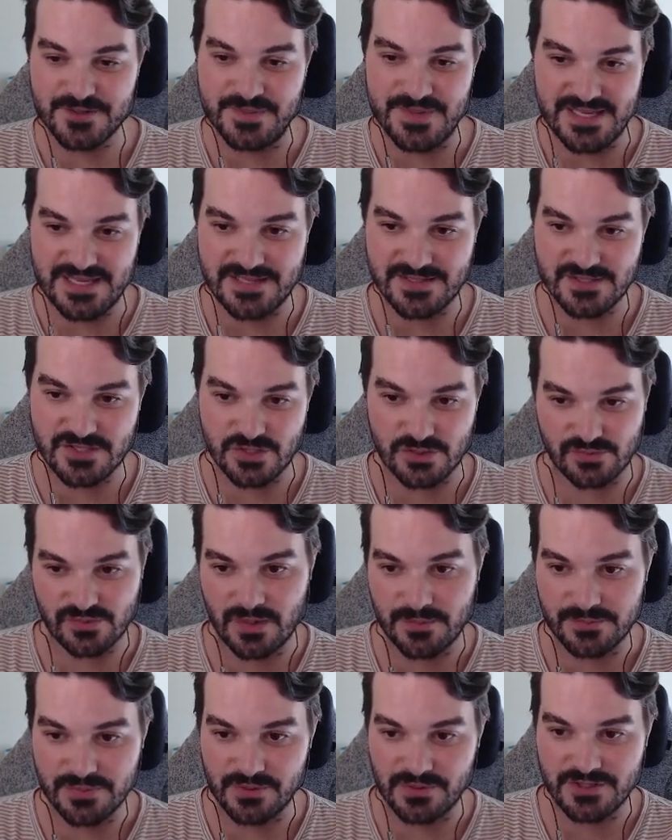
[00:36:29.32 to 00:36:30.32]
begins to
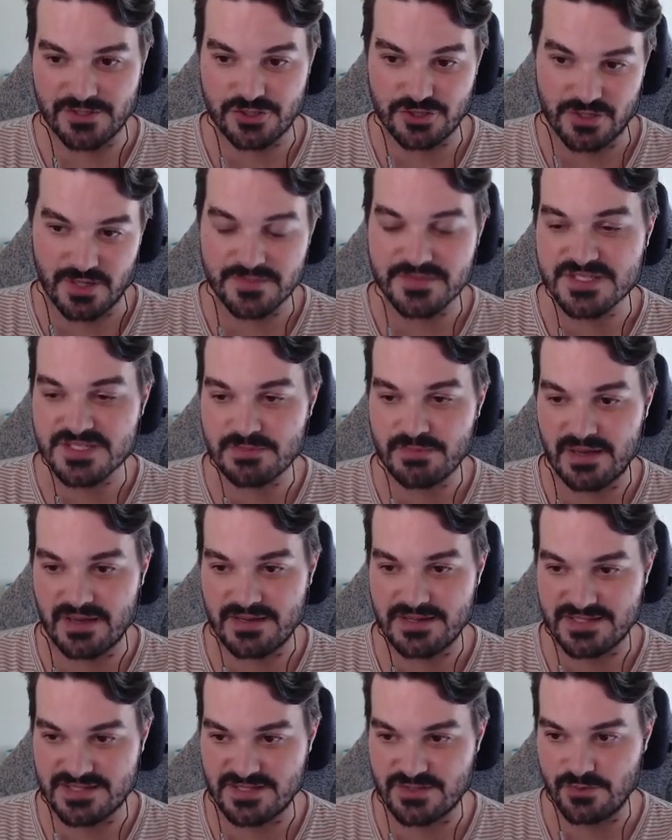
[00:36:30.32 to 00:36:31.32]
rumble and tremors
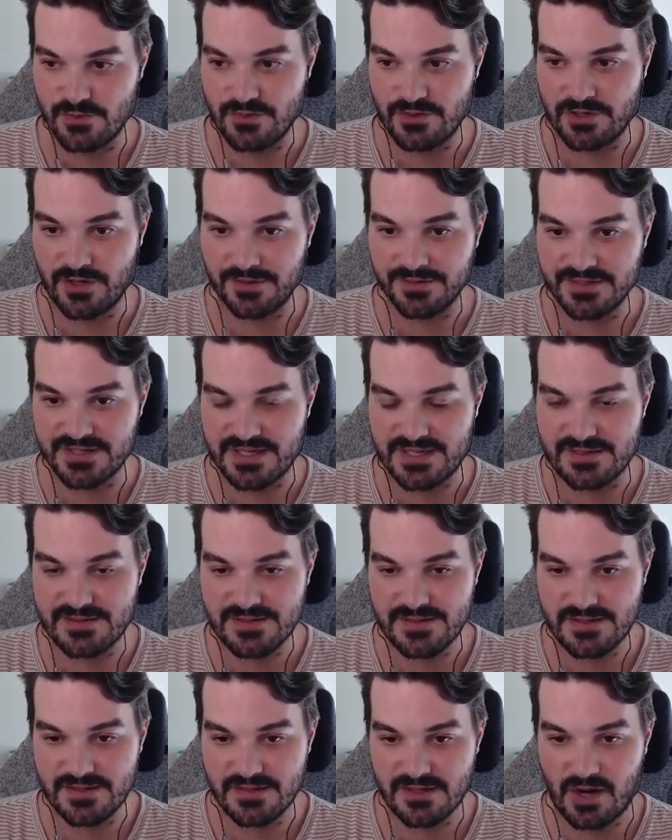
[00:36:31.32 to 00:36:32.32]
pass through the colony.
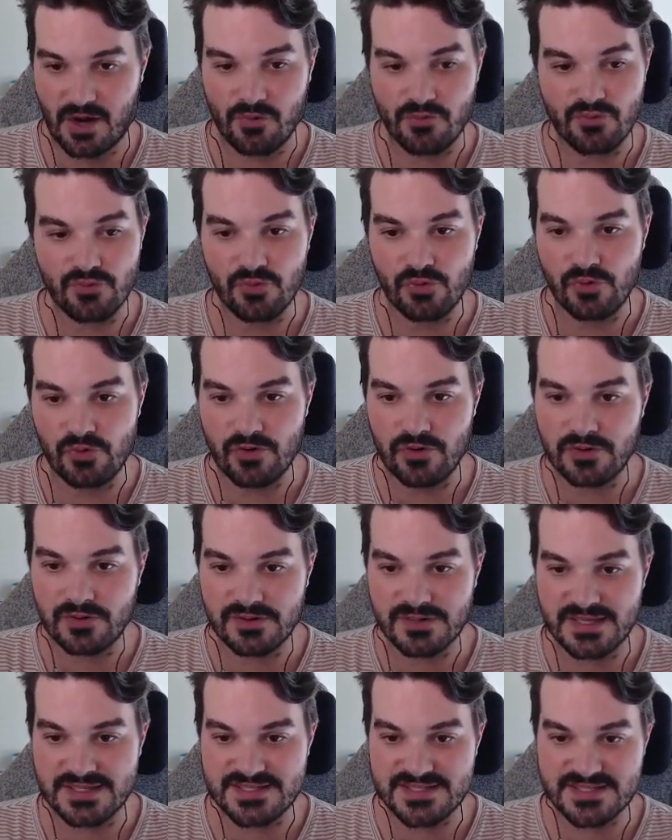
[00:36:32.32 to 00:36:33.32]
A roar
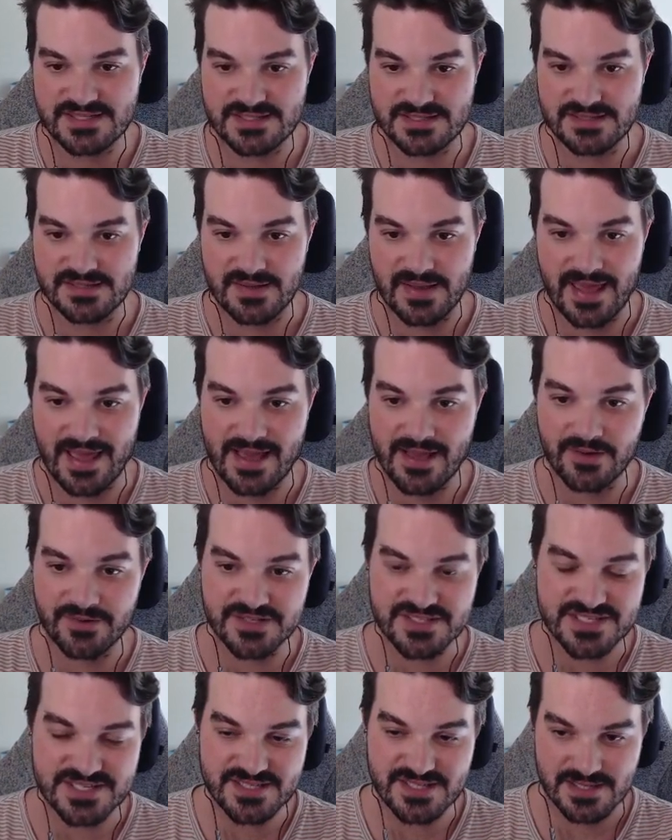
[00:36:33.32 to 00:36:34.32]
as loud
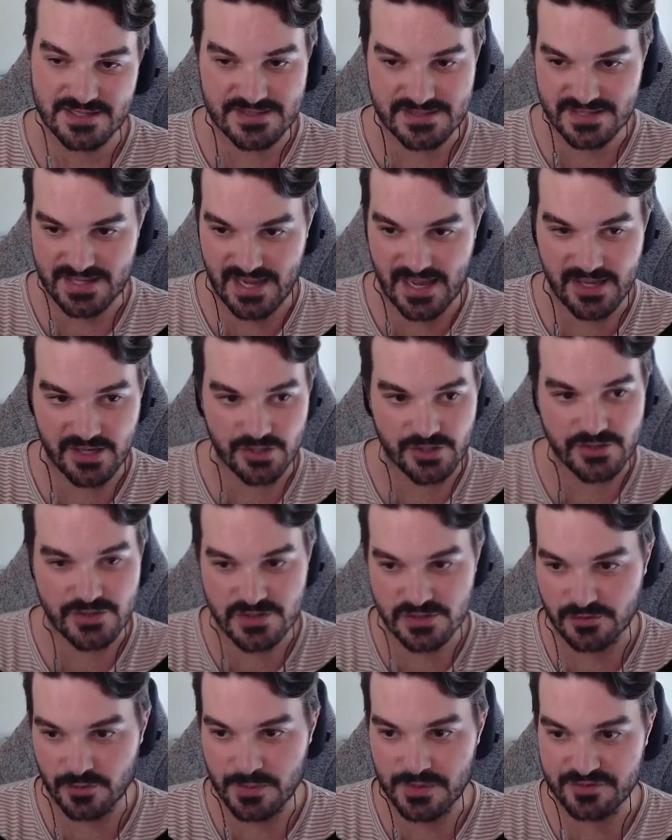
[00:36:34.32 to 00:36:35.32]
as thunder echoes
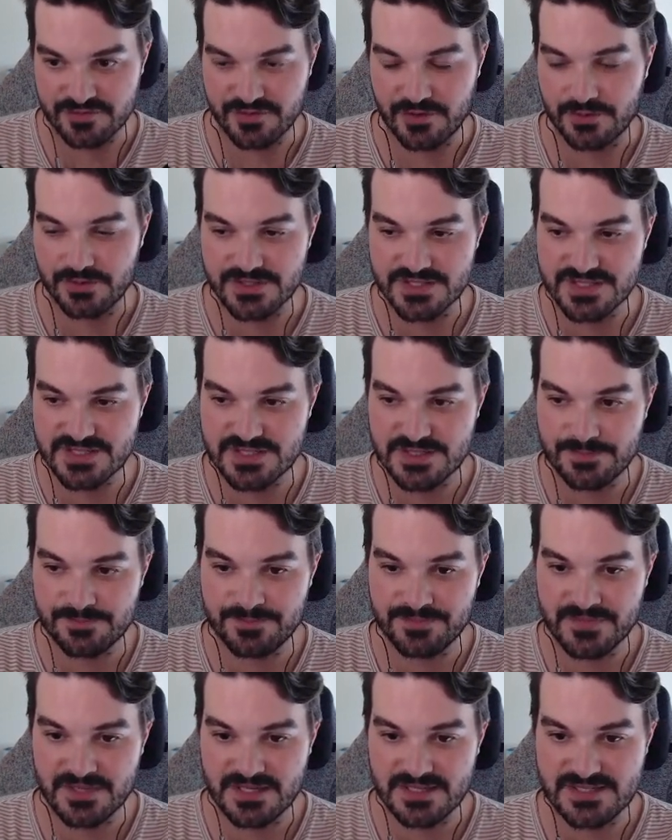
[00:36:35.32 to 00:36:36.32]
from the forest.
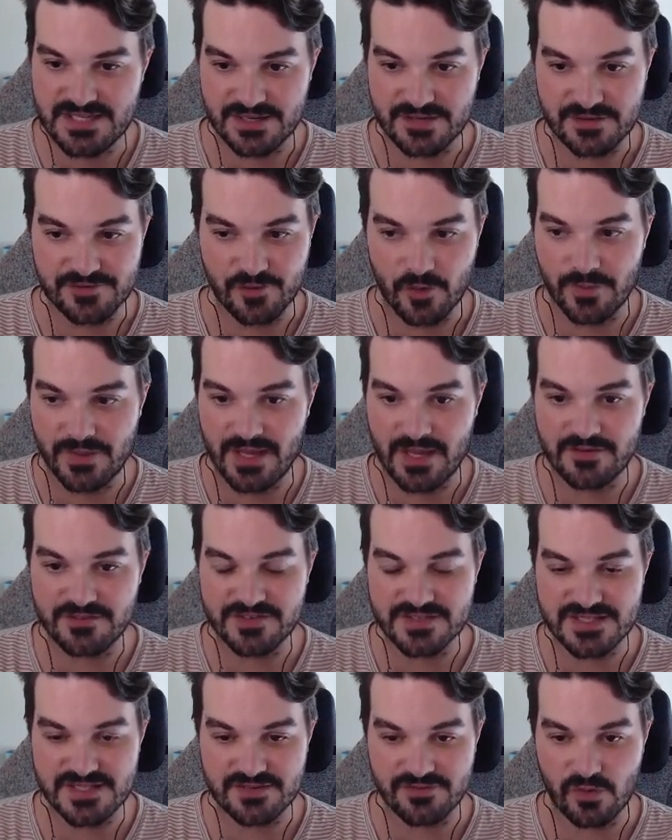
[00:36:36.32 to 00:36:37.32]
Terraforming
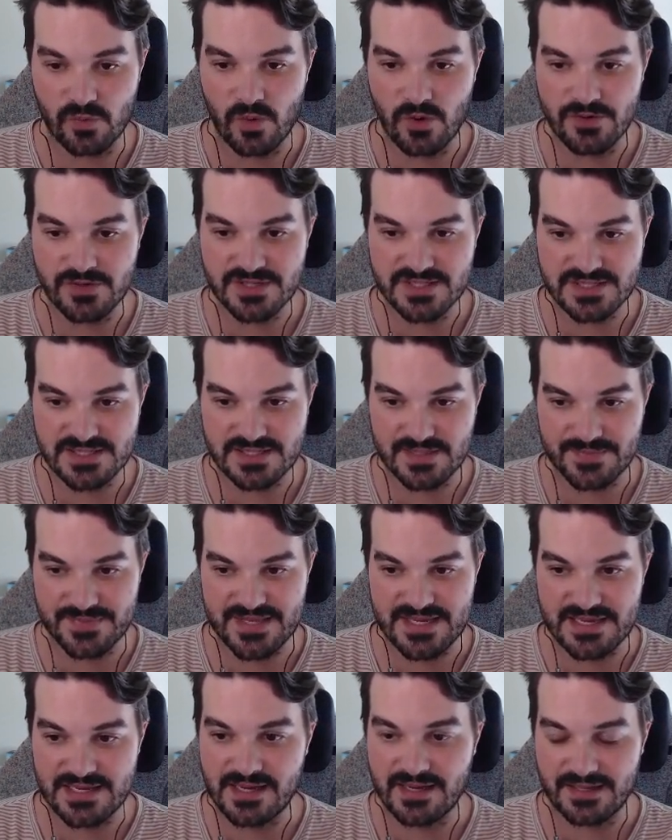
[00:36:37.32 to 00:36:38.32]
efforts have awoken
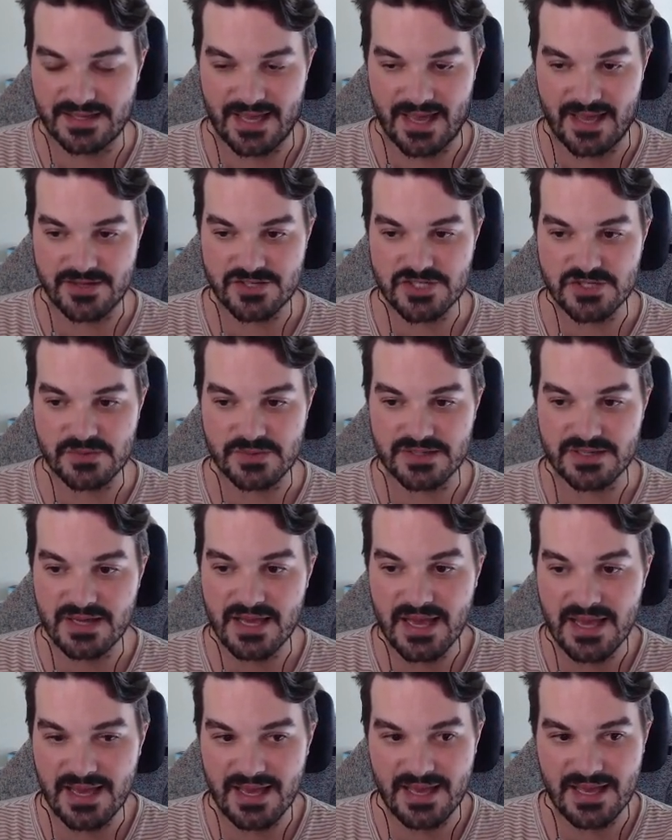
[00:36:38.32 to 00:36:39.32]
something gargantuan,
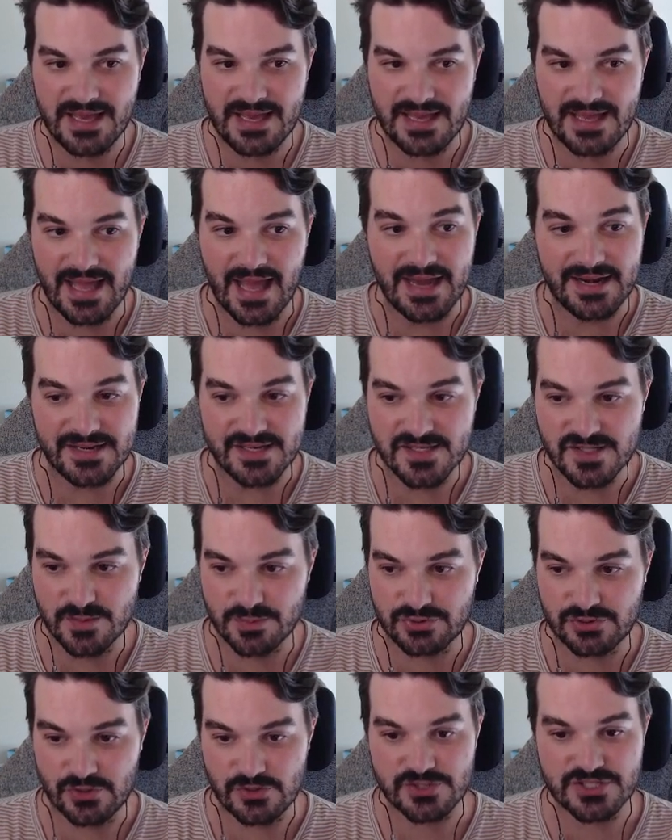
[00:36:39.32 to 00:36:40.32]
and it is
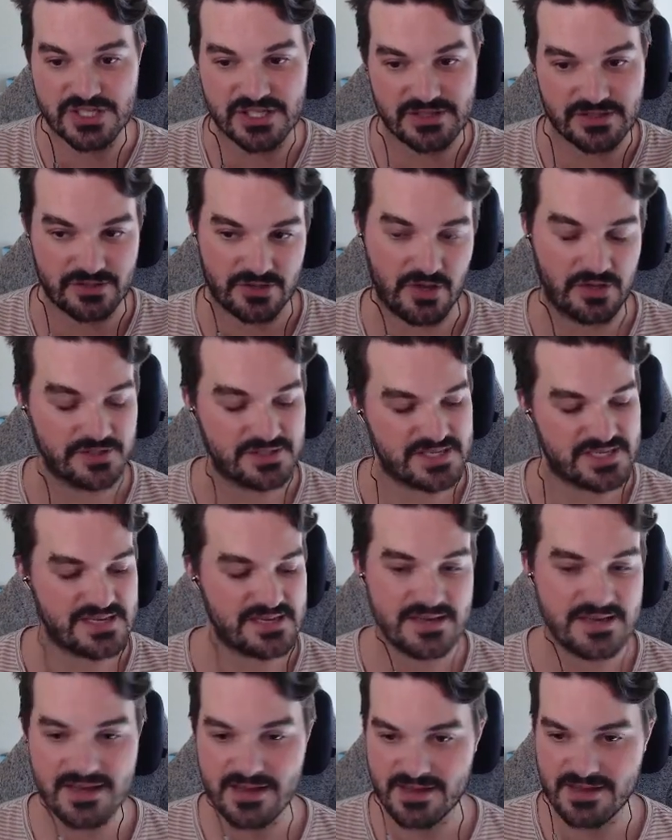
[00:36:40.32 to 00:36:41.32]
approaching the colony.
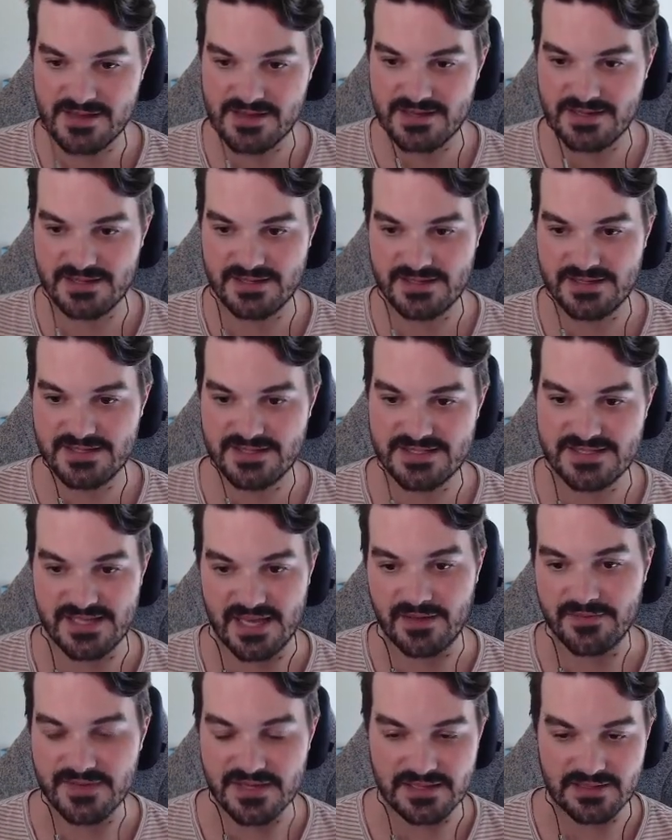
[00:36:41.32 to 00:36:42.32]

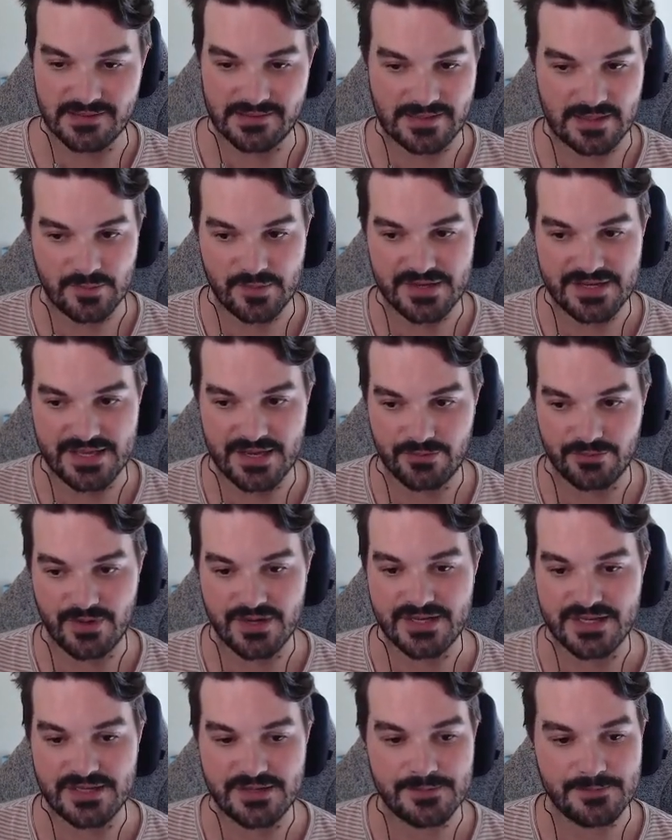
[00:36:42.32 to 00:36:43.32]
Sound the alarm and get
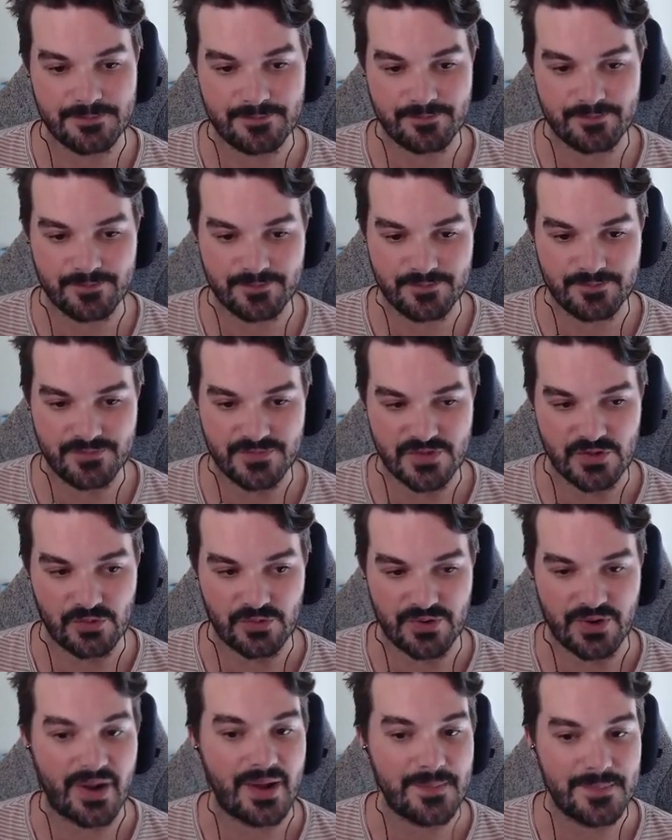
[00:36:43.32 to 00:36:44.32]
ready. Your
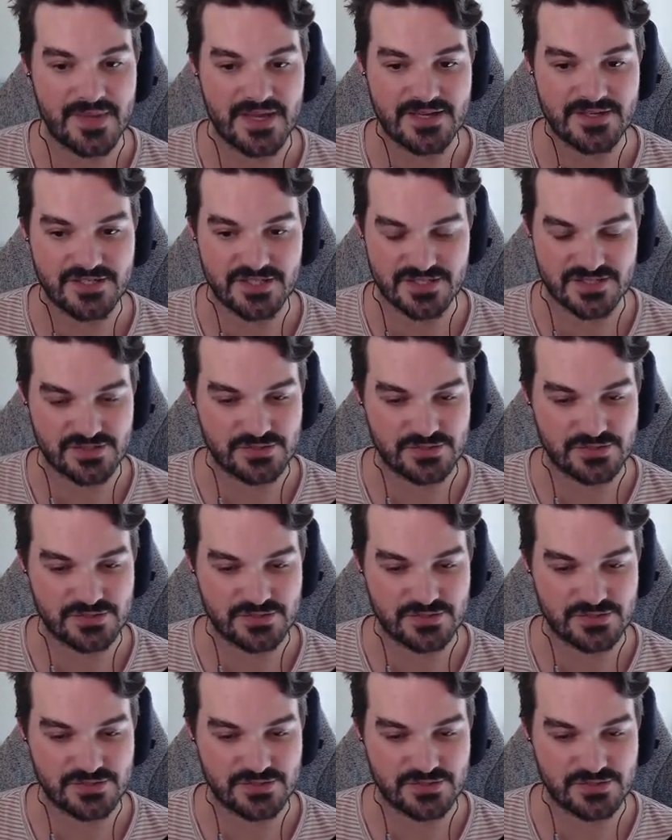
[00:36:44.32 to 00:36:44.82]
nightmare just